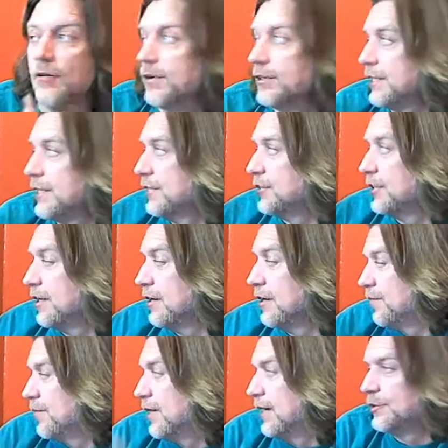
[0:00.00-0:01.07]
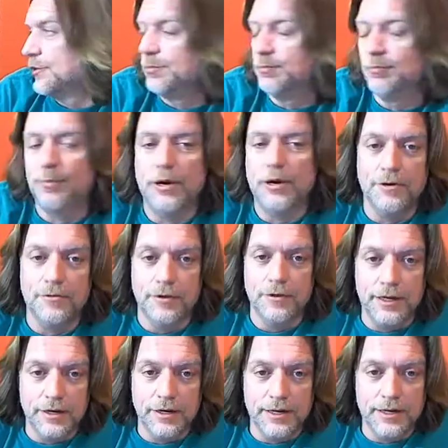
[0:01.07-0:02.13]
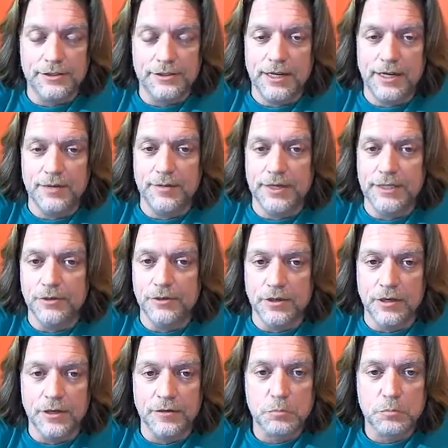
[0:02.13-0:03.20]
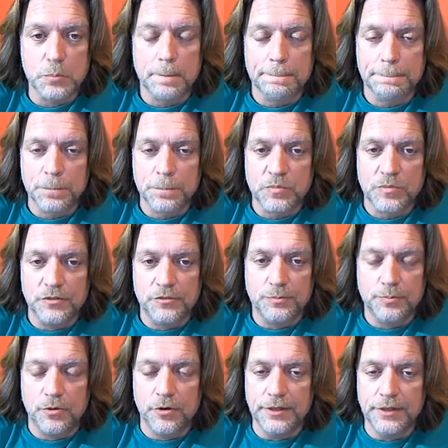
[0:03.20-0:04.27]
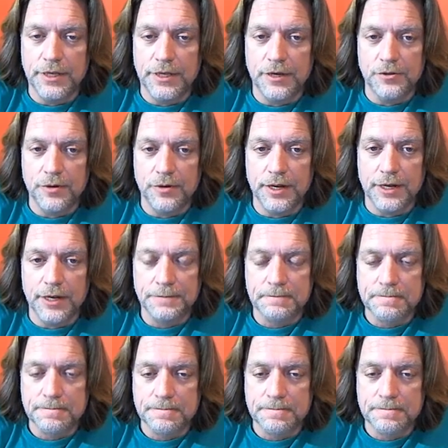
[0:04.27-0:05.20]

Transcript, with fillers: Worst case scenario, I might just park one here outside my door. It's pointing the other way.